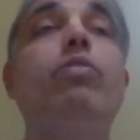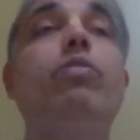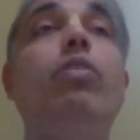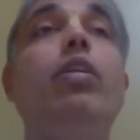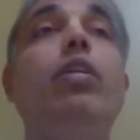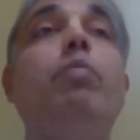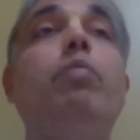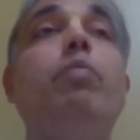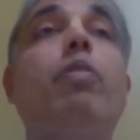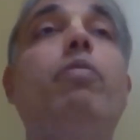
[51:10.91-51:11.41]

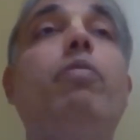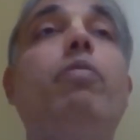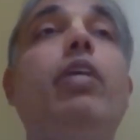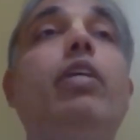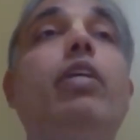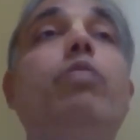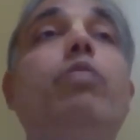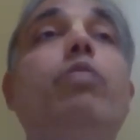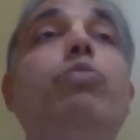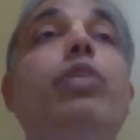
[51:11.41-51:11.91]
Only
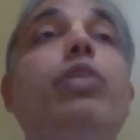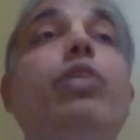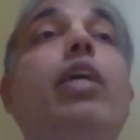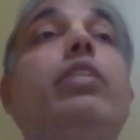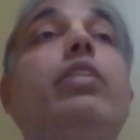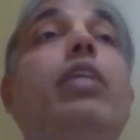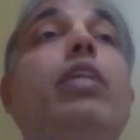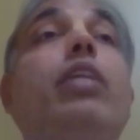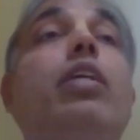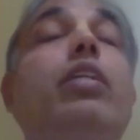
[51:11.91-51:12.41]
provided we
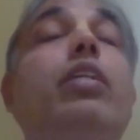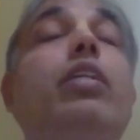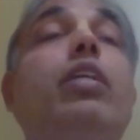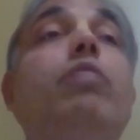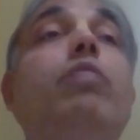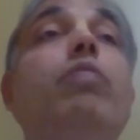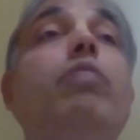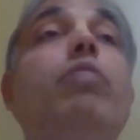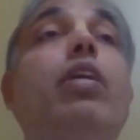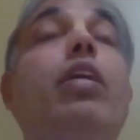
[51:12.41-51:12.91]
are
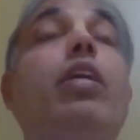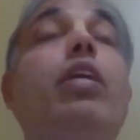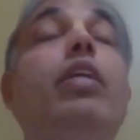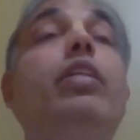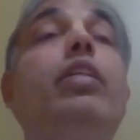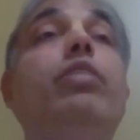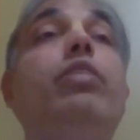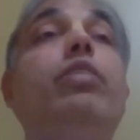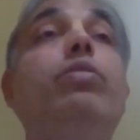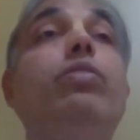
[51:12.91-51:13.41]
surrendered, we are
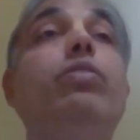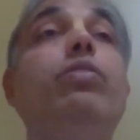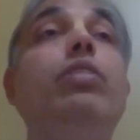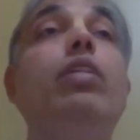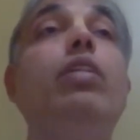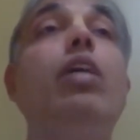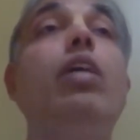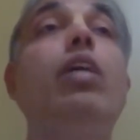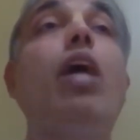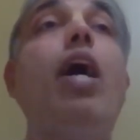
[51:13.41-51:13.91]
ready to
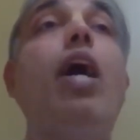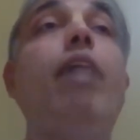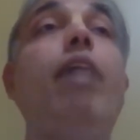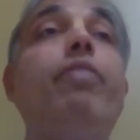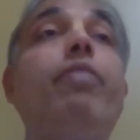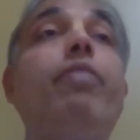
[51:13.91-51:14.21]
offer